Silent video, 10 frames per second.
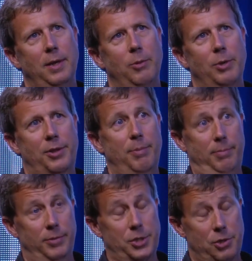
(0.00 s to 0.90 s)
with
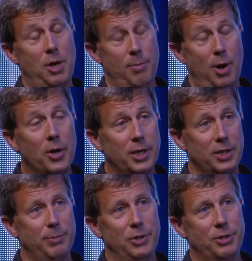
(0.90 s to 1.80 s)
the strong market
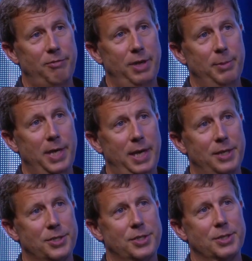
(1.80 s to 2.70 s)
the multifamily
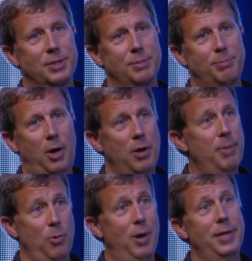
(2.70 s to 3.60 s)
has, part of
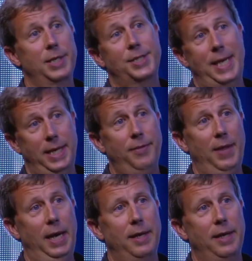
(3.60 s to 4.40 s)
me wanted to stay in that.